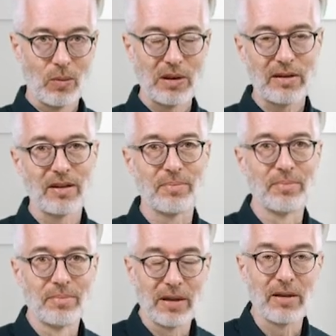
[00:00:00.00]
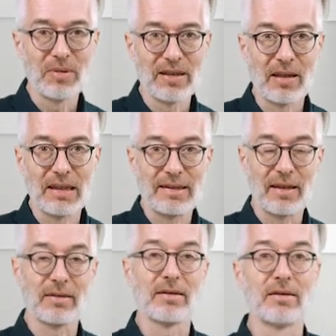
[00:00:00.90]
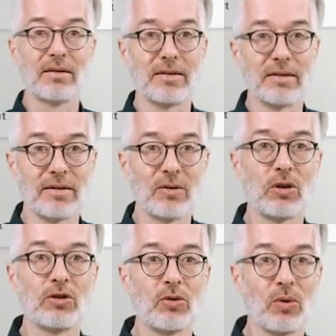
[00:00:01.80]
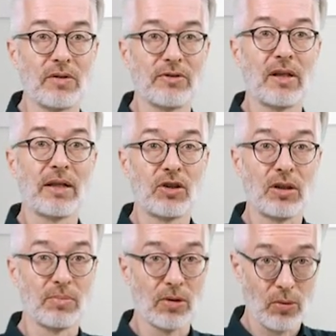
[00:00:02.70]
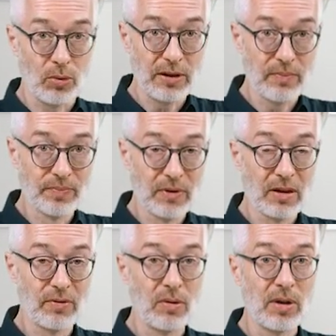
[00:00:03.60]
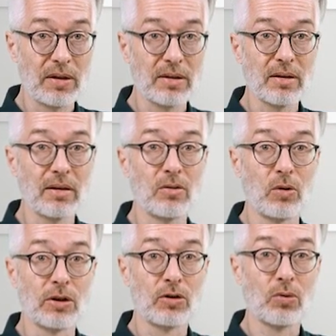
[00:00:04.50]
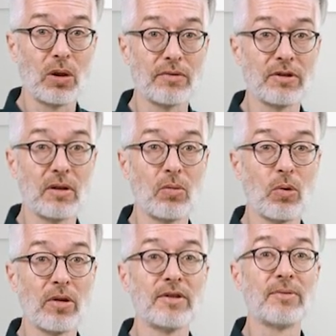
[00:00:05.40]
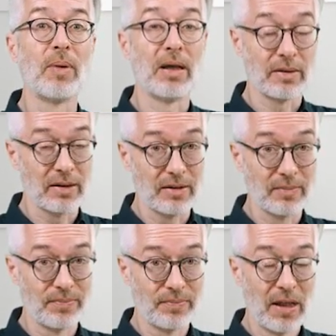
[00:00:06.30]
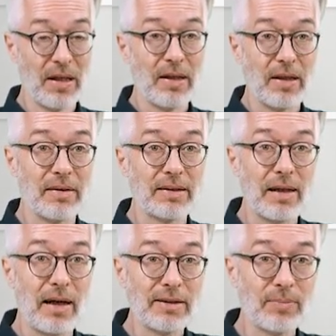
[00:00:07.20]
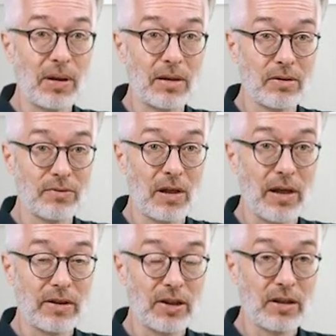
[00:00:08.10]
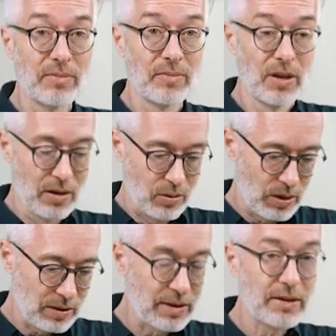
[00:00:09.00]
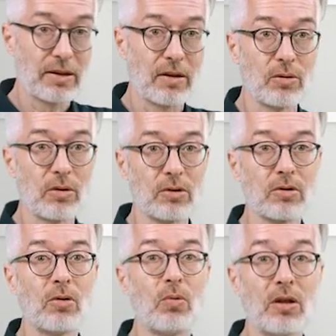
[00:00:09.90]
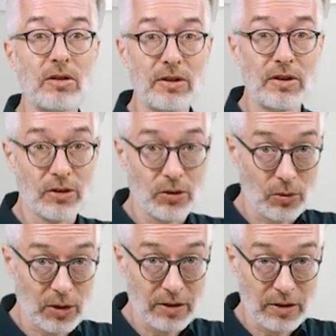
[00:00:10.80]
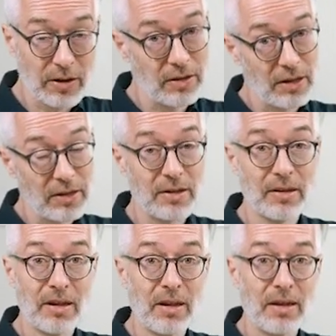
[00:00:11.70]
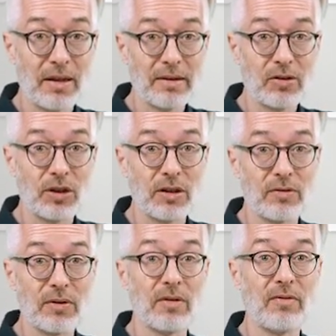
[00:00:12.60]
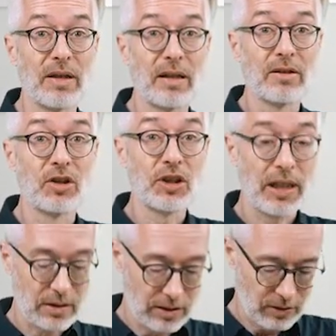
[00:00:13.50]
Welcome, my name is Harald Sack and this is Knowledge Graphs, lecture number 3, Querying Knowledge Graphs with SPARQL. In this last part of the lecture, we are taking a look on quality assurance and this is achieved via SHACL